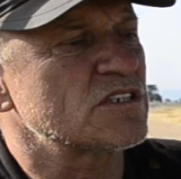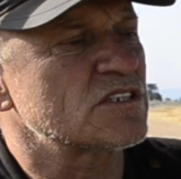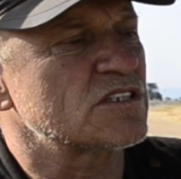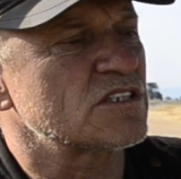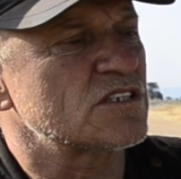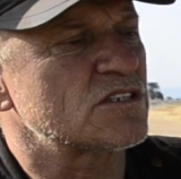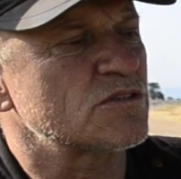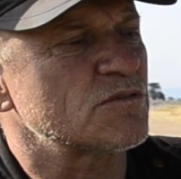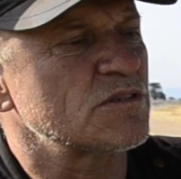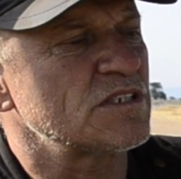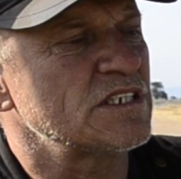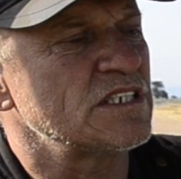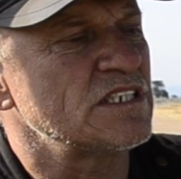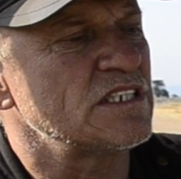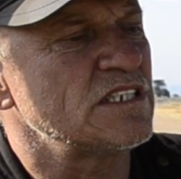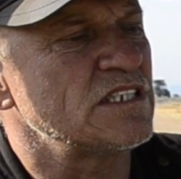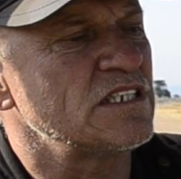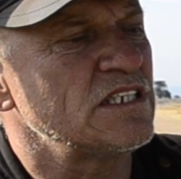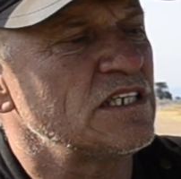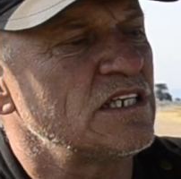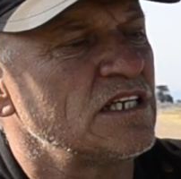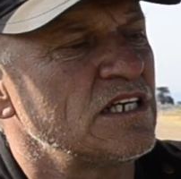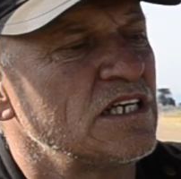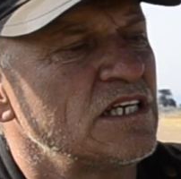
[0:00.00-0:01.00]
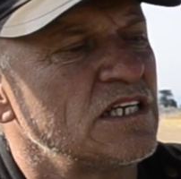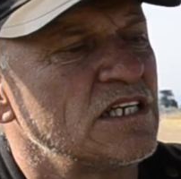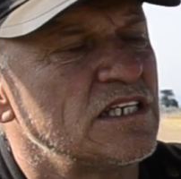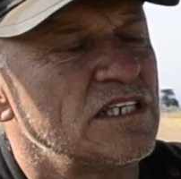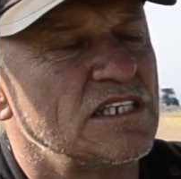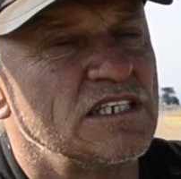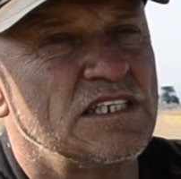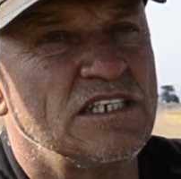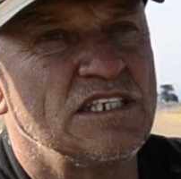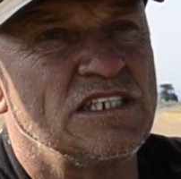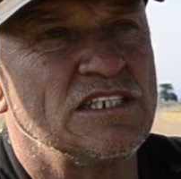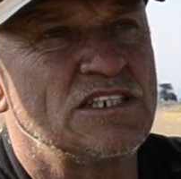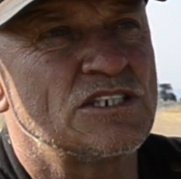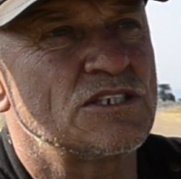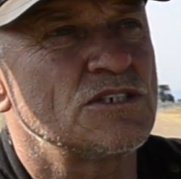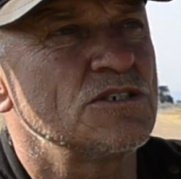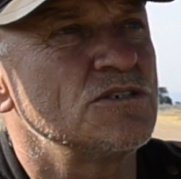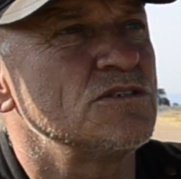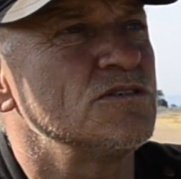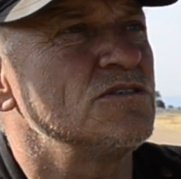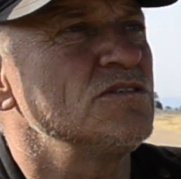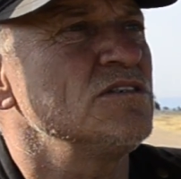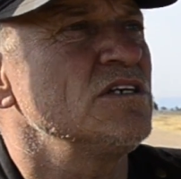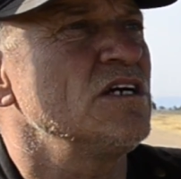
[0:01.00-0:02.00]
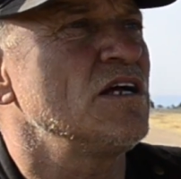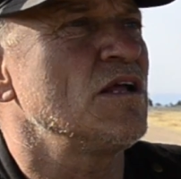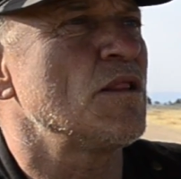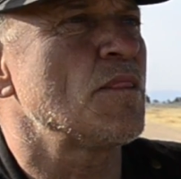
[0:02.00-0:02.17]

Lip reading: is the 20E2.